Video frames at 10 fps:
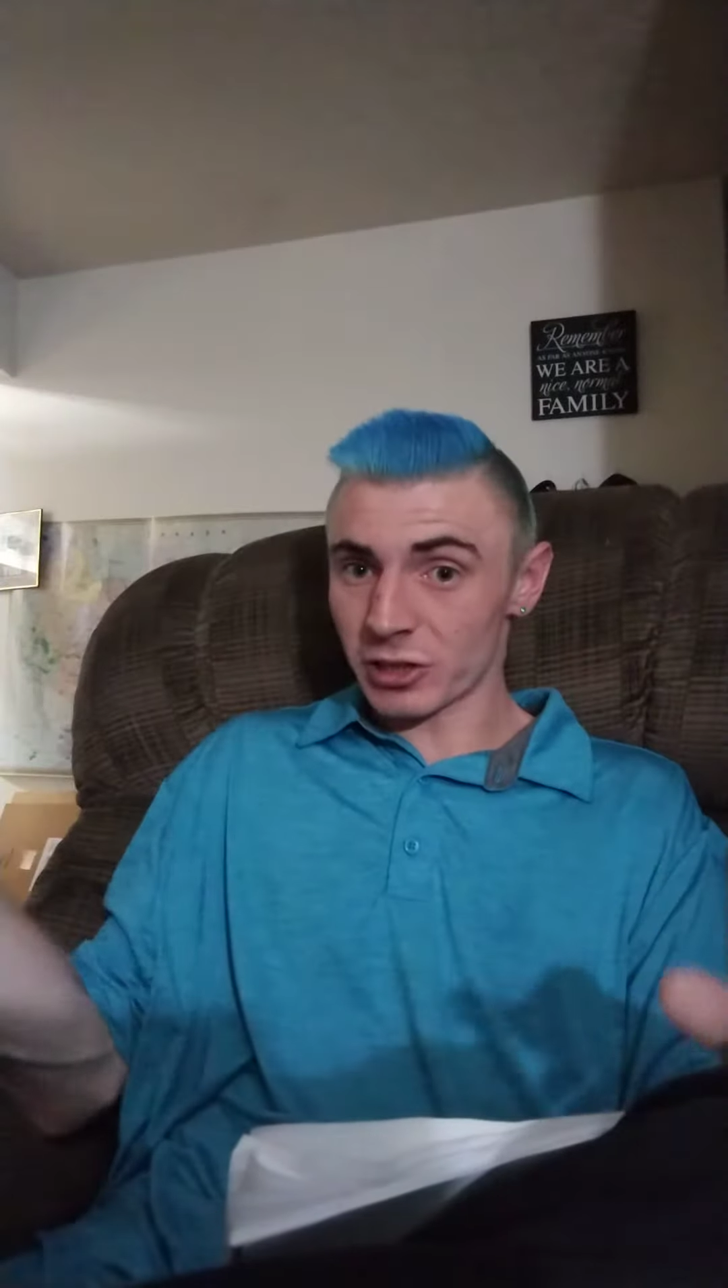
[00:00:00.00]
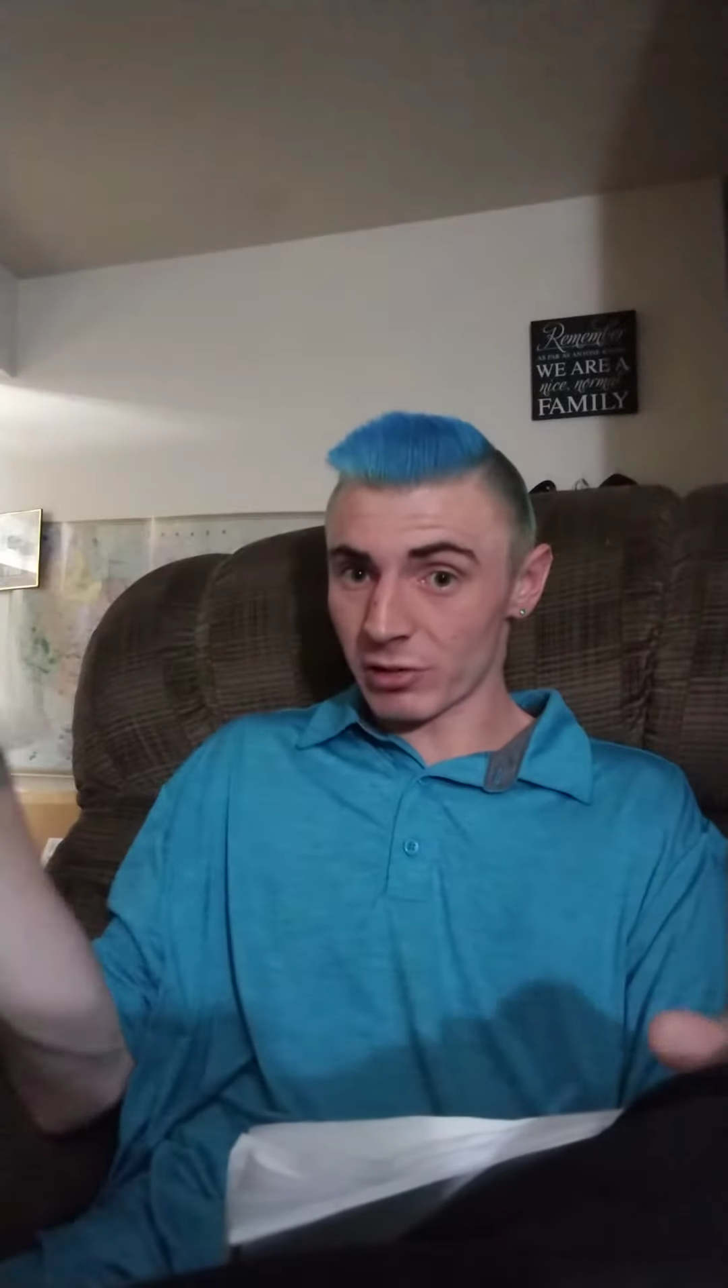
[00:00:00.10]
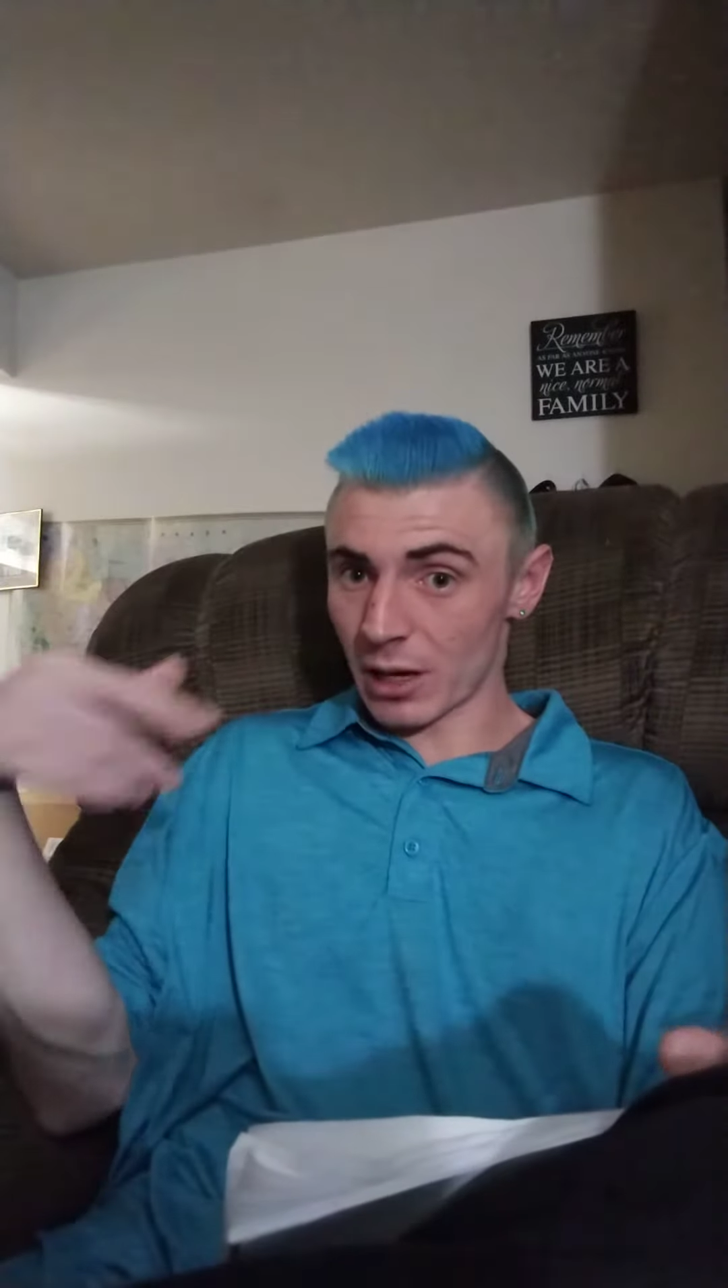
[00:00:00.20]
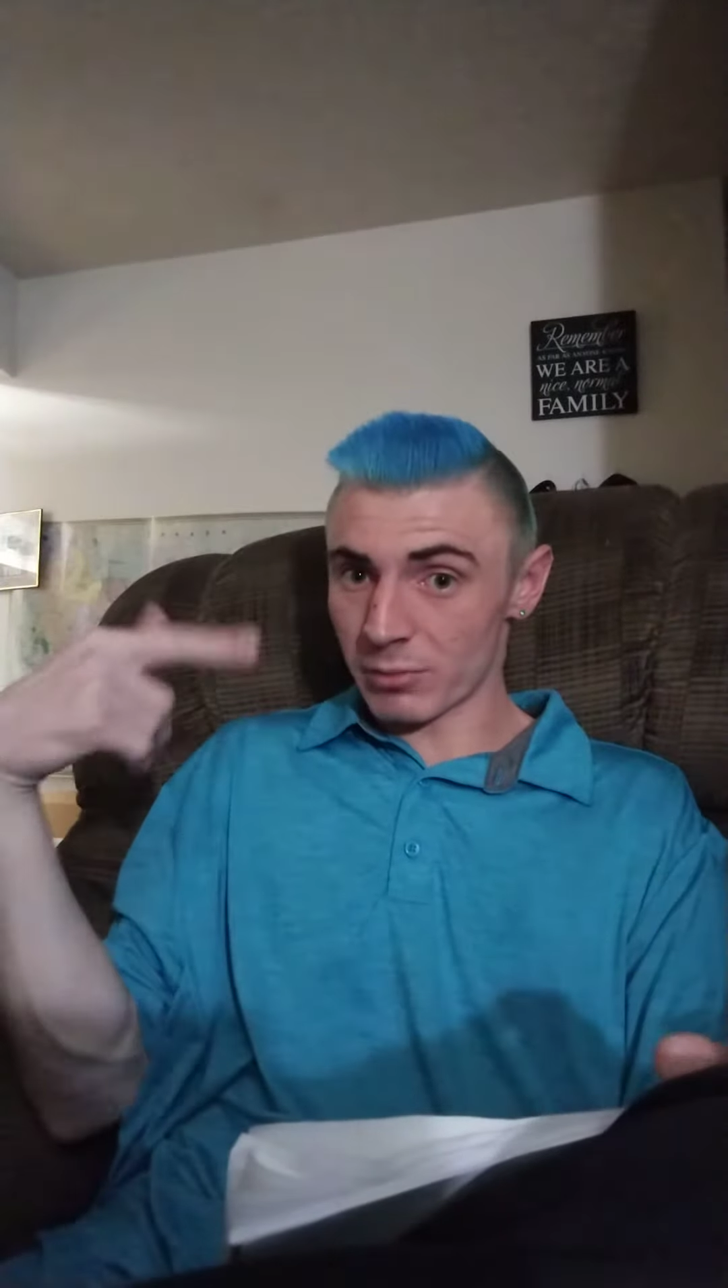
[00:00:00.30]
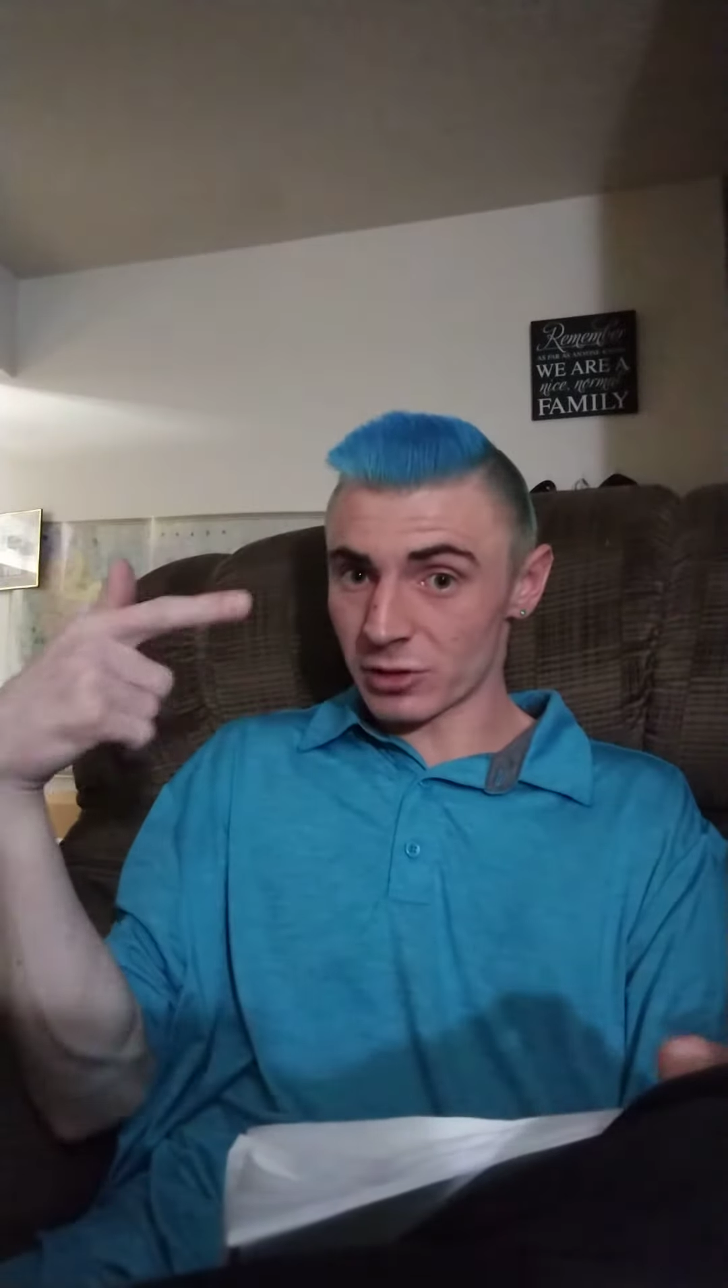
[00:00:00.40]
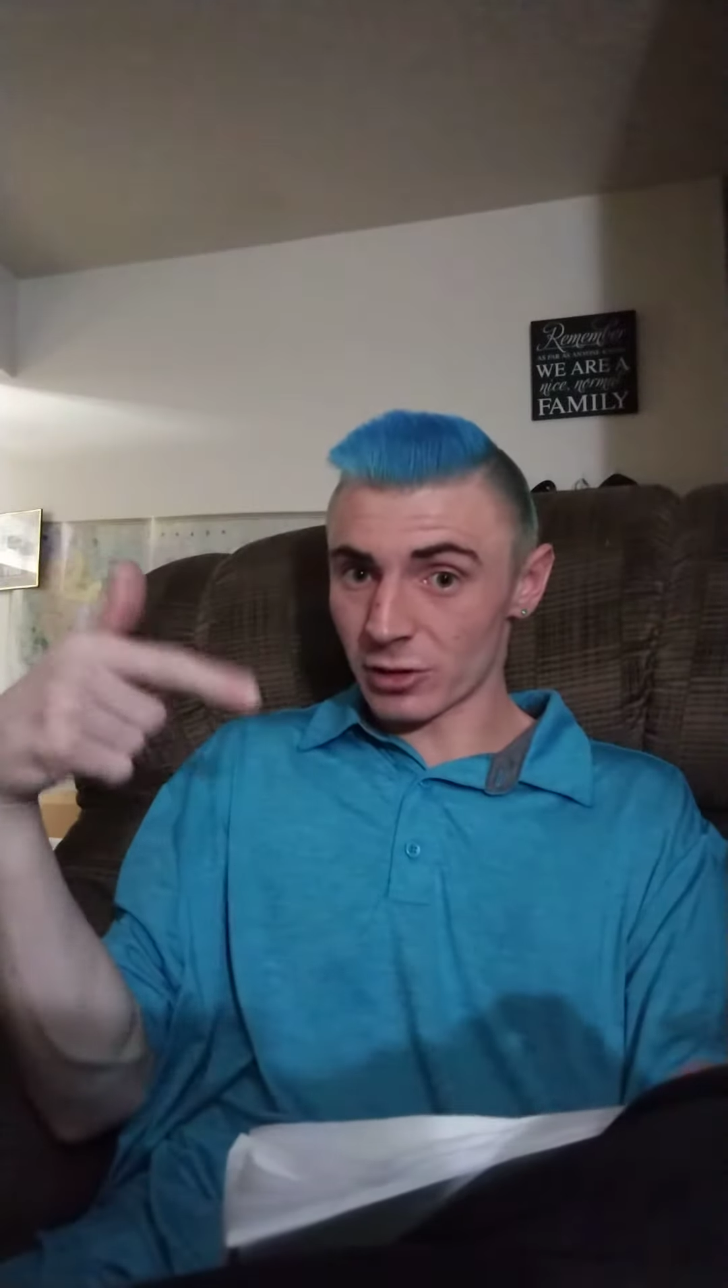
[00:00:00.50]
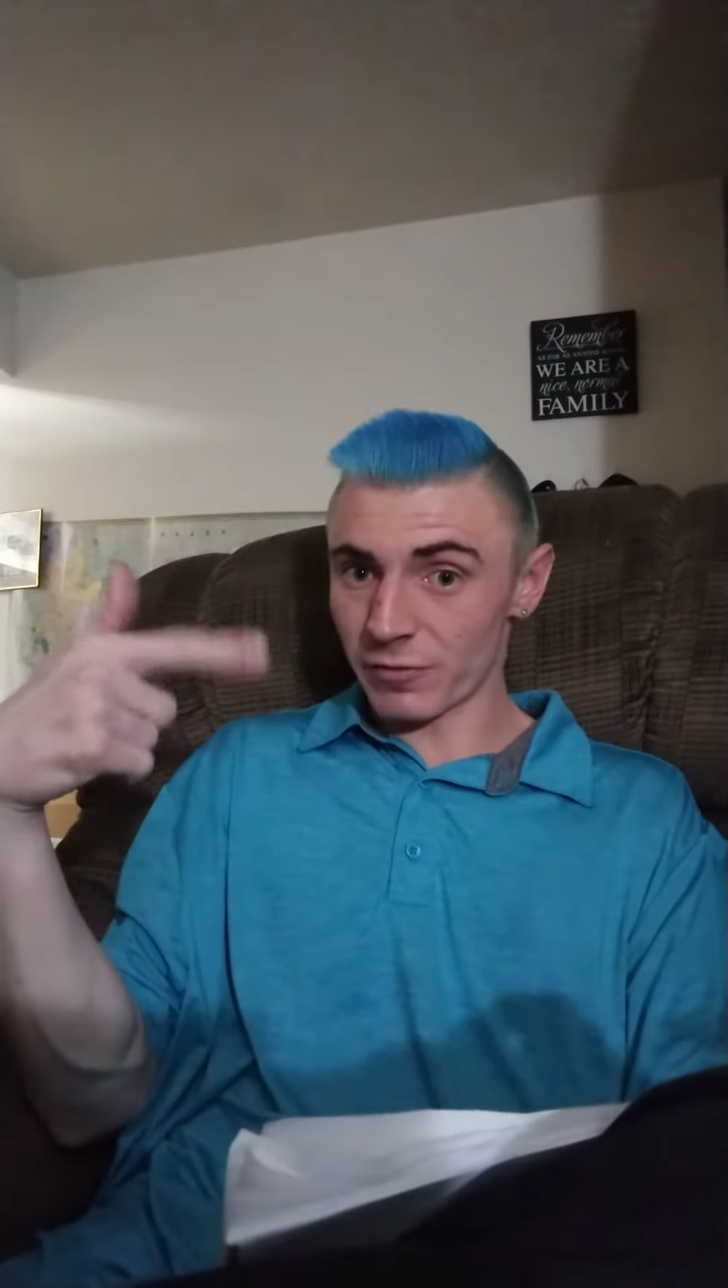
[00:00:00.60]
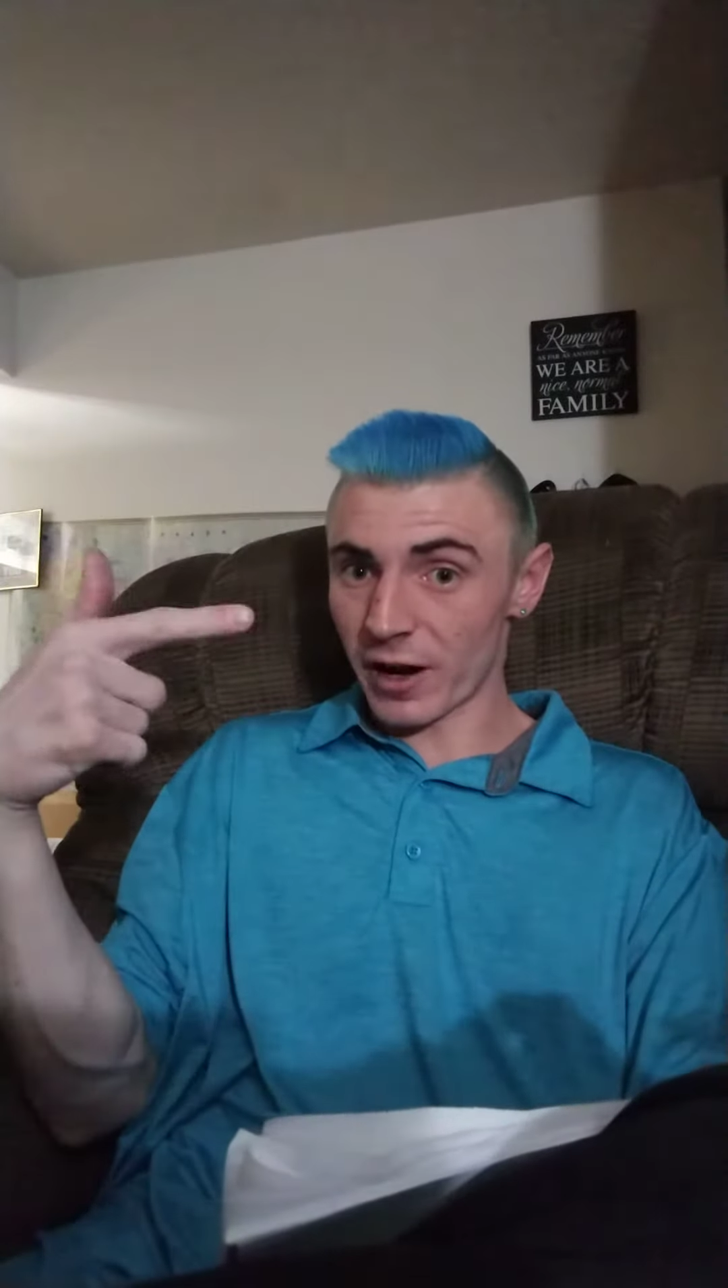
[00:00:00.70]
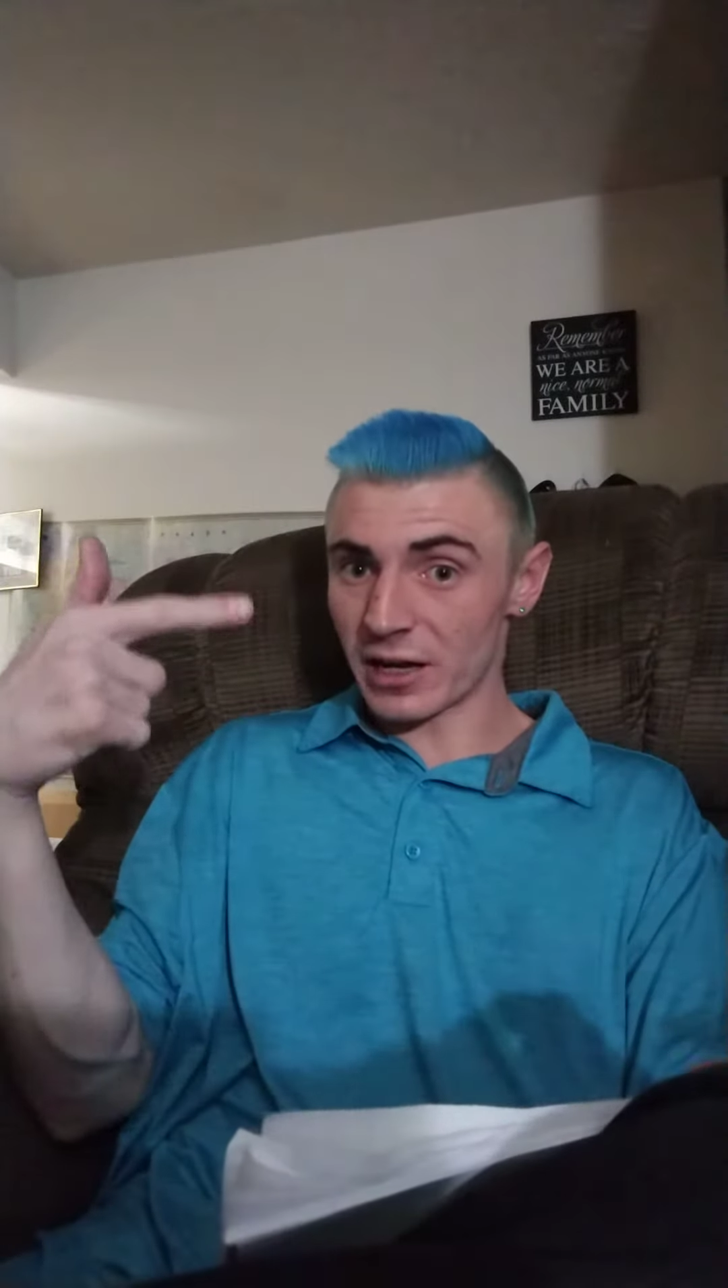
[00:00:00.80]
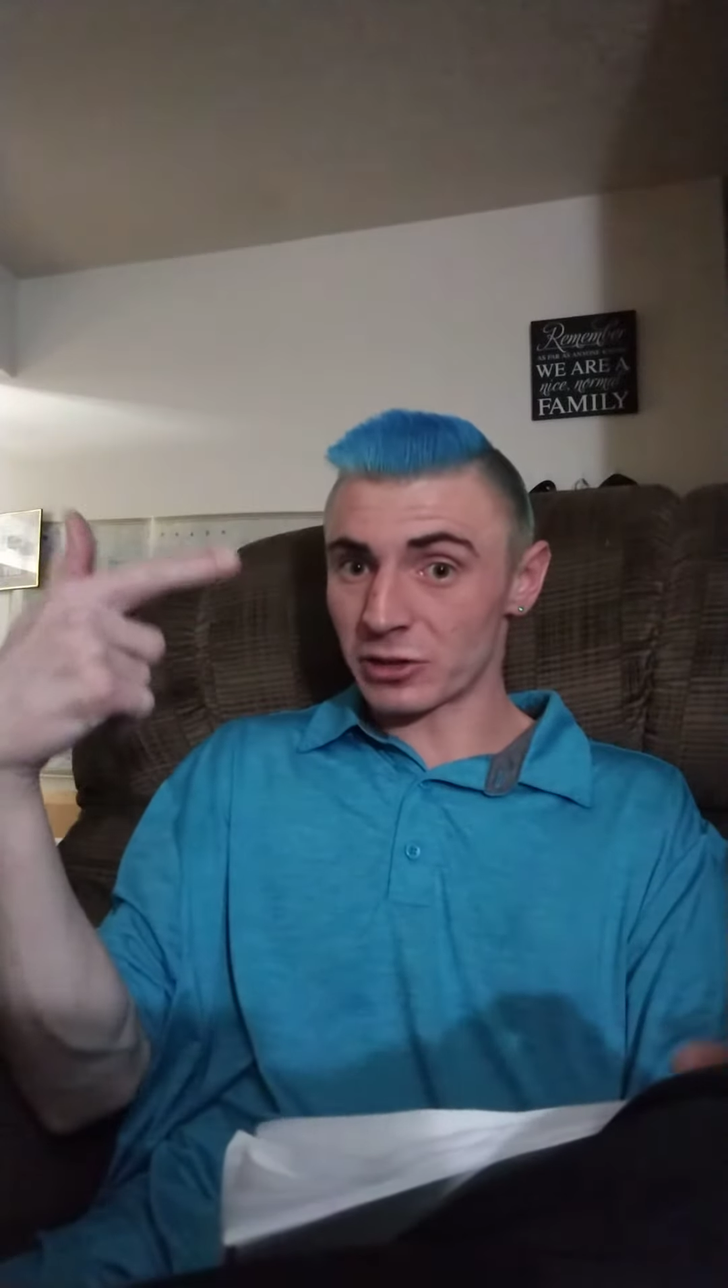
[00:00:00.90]
showing that I'm
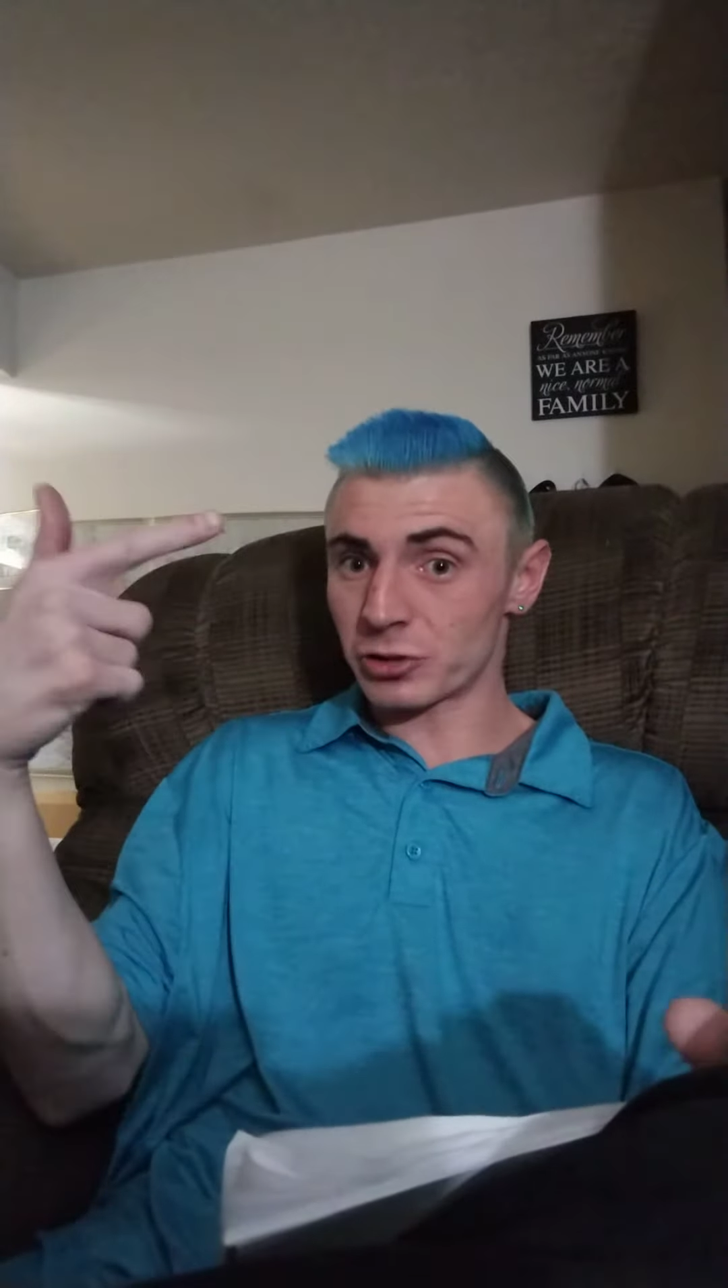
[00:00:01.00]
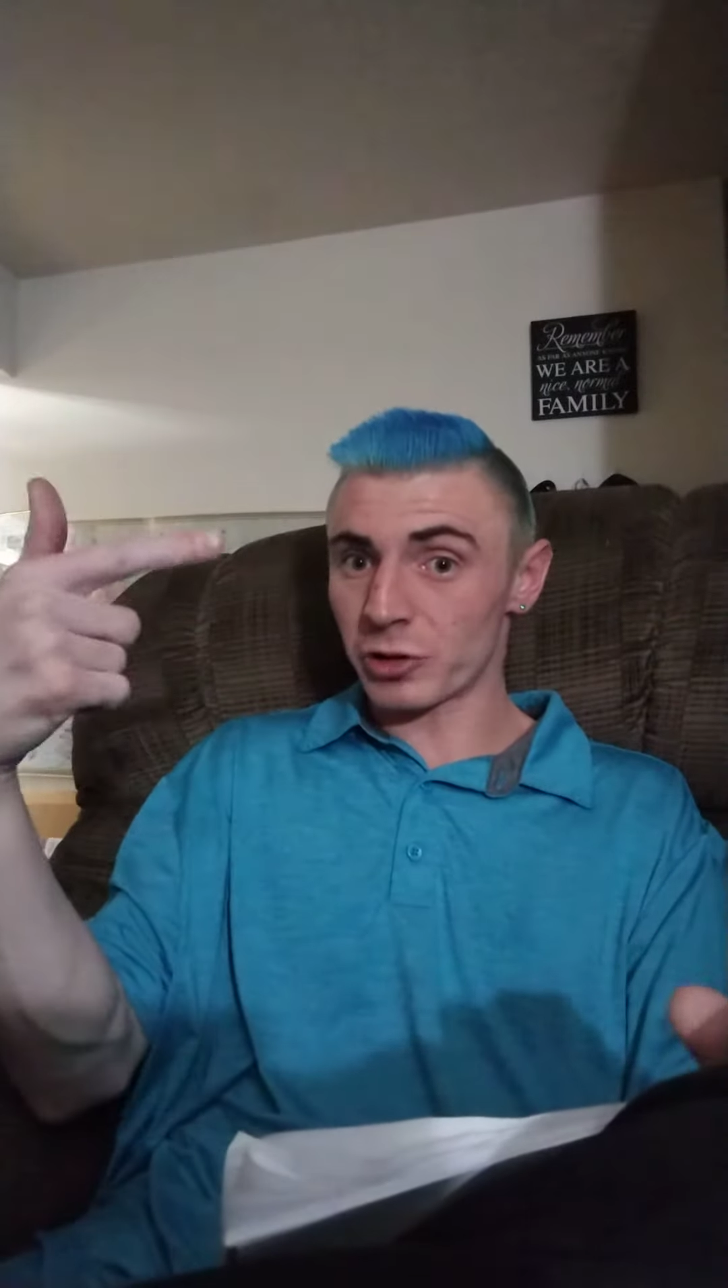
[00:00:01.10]
certified and